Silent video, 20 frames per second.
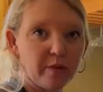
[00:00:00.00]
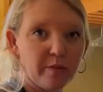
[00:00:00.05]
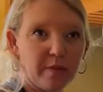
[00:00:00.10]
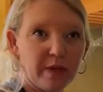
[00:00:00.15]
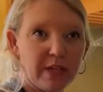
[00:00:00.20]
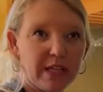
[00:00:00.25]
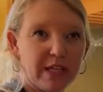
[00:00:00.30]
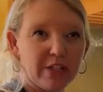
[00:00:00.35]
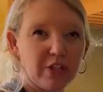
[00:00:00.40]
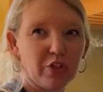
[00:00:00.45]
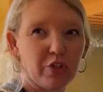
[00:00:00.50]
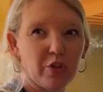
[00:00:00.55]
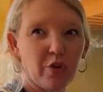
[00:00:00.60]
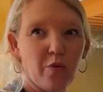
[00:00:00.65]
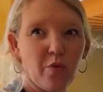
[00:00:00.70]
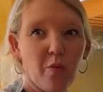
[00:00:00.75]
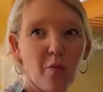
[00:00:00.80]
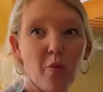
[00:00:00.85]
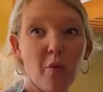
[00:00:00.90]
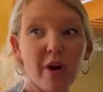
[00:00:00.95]
because you
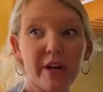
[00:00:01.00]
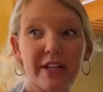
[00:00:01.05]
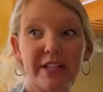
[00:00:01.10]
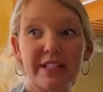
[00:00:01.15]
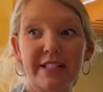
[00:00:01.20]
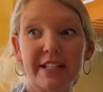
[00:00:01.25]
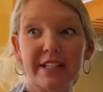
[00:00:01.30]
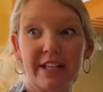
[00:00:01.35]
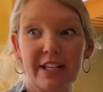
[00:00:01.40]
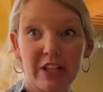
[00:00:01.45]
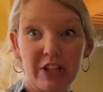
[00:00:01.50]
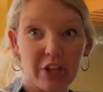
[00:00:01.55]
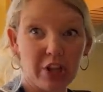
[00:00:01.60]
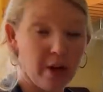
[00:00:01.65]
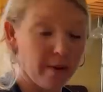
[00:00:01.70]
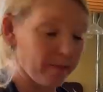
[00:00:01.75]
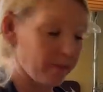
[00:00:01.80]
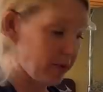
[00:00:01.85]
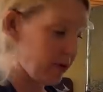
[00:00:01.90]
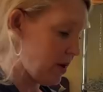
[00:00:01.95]
don't want it to
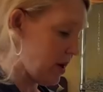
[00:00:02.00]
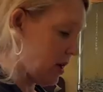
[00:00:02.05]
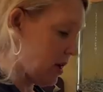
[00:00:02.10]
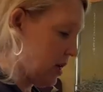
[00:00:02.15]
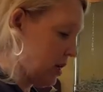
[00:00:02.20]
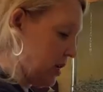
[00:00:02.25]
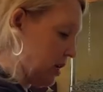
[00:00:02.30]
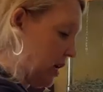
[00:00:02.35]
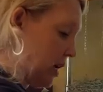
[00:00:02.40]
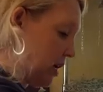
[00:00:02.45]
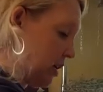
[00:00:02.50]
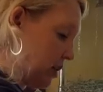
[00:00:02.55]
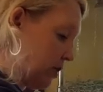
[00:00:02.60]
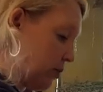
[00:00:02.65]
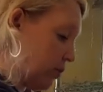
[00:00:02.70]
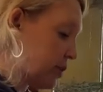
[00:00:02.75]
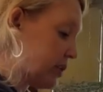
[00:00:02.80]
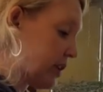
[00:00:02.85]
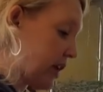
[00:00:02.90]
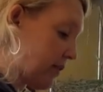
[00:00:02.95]
clump. And it
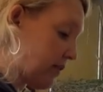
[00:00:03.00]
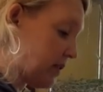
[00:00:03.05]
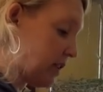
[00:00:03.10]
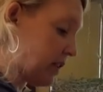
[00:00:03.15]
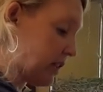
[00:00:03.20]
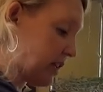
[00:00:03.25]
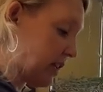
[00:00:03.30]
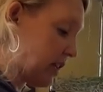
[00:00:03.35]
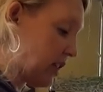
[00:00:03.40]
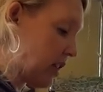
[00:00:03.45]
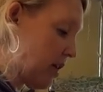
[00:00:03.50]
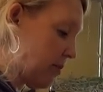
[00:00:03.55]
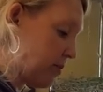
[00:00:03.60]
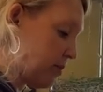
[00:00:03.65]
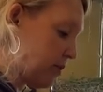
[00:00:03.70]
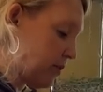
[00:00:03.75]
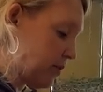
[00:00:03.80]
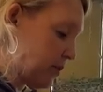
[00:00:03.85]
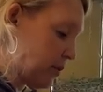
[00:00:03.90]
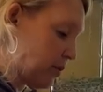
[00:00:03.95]
will definitely clump
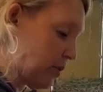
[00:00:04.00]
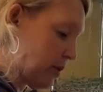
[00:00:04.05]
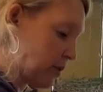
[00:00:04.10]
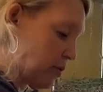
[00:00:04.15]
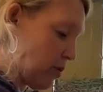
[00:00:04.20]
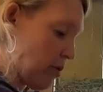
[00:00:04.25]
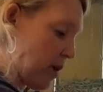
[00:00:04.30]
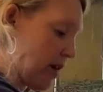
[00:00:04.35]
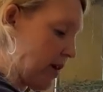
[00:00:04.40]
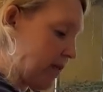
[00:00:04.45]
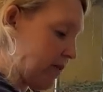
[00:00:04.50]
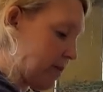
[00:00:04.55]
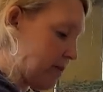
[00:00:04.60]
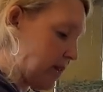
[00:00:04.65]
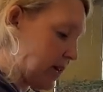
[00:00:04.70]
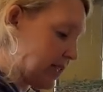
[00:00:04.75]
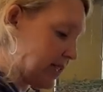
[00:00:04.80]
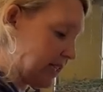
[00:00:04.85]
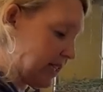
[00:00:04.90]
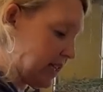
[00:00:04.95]
if you don't have it
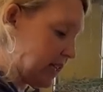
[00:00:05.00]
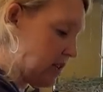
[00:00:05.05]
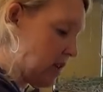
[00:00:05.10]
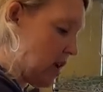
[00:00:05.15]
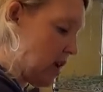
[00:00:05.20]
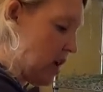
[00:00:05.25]
mixed in.